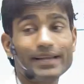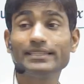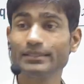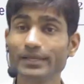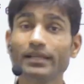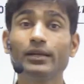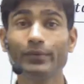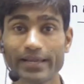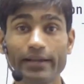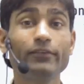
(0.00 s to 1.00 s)
similarly we
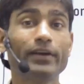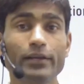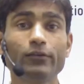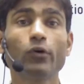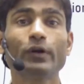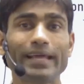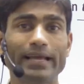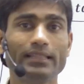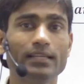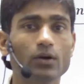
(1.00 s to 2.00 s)
can define it for
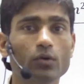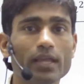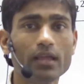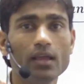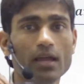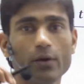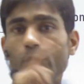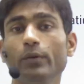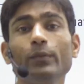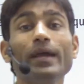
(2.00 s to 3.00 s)
tan theta. Okay, and
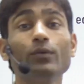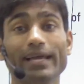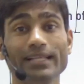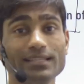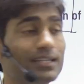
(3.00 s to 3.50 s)
when we have tan theta